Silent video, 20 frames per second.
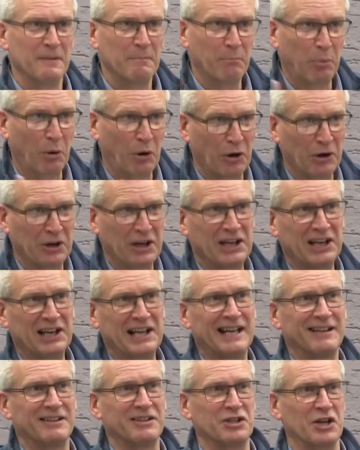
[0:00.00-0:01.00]

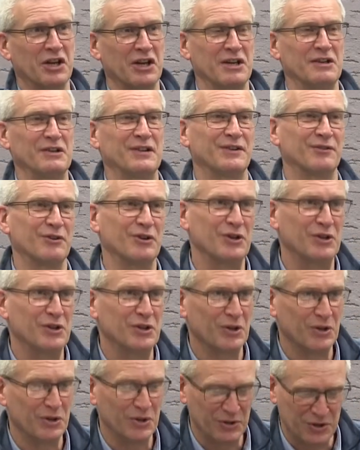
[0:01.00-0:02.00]
percolate down through
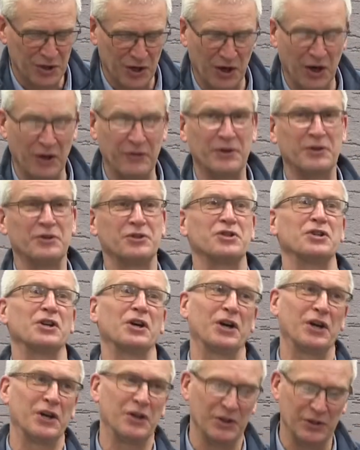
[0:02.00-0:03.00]
you to others
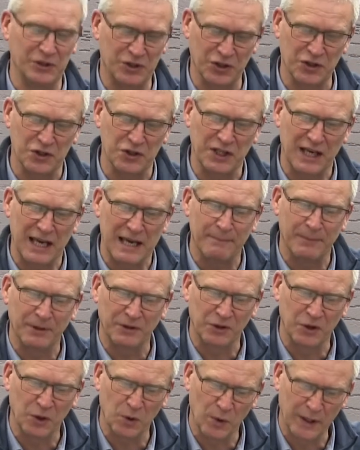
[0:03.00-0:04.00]
now who'll just keep
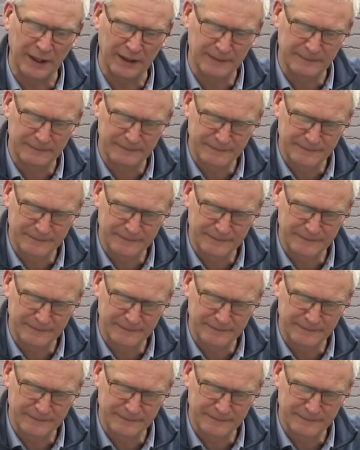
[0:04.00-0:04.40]
it going.